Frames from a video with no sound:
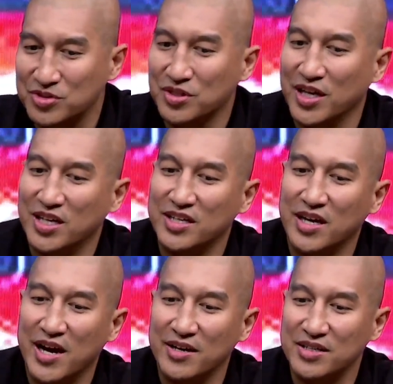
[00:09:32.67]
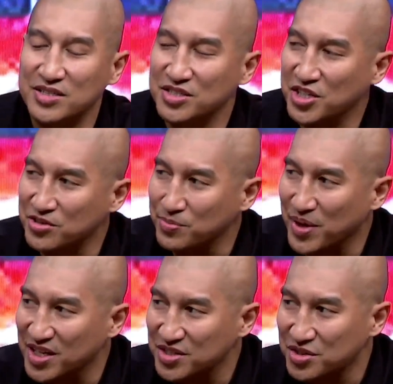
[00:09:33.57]
I got hired as a general
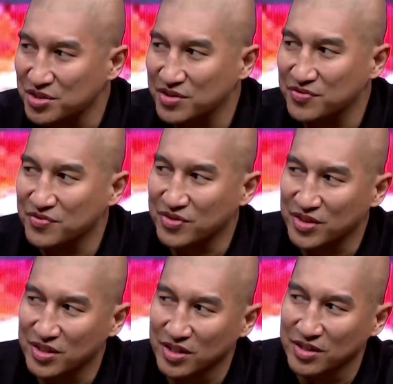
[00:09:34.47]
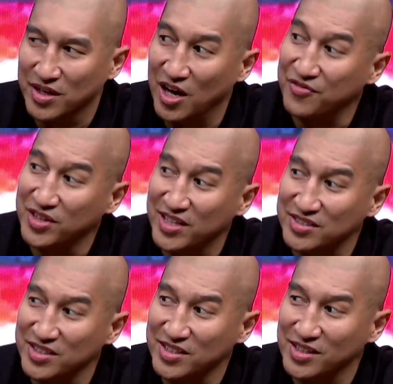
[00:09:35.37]
manager of the Alpha Land
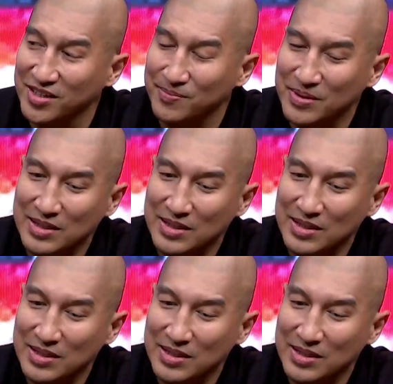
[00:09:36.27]
City Club,